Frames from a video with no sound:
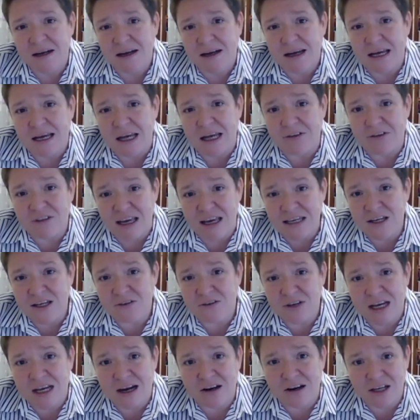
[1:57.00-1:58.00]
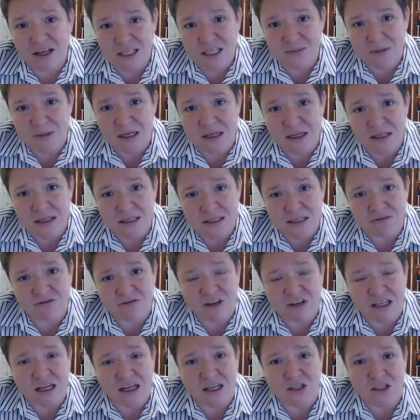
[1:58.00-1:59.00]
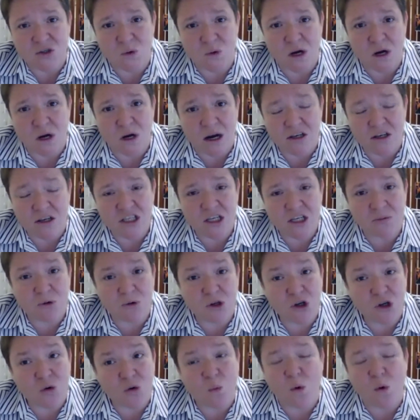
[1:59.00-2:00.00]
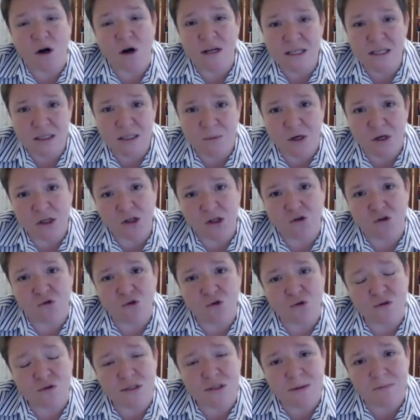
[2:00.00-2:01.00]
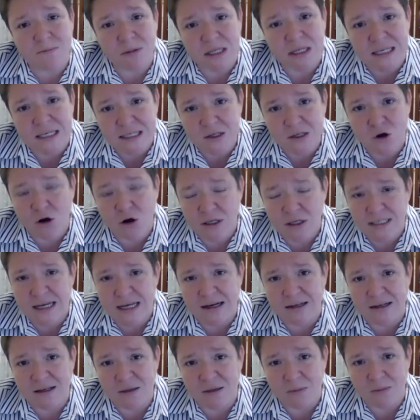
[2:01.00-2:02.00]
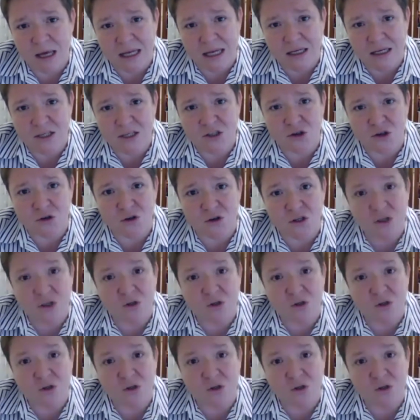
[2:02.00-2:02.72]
If any of you are experiencing financial hardship or you're worried about your roles, please contact the manager that